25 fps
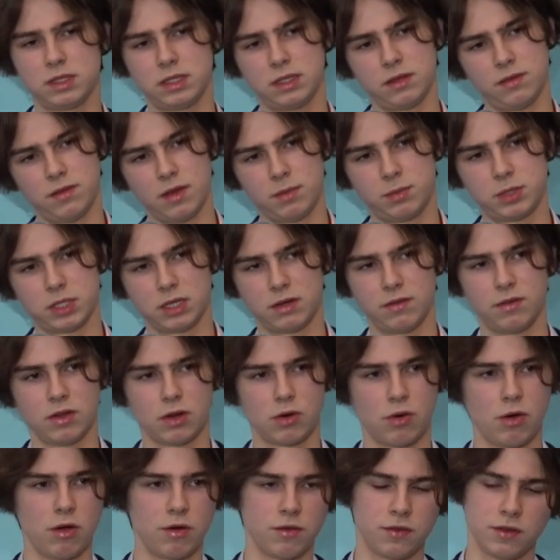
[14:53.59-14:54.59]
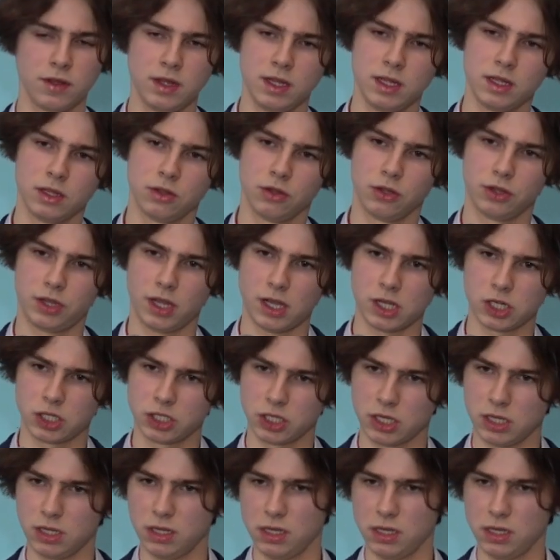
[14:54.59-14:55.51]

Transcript: We can check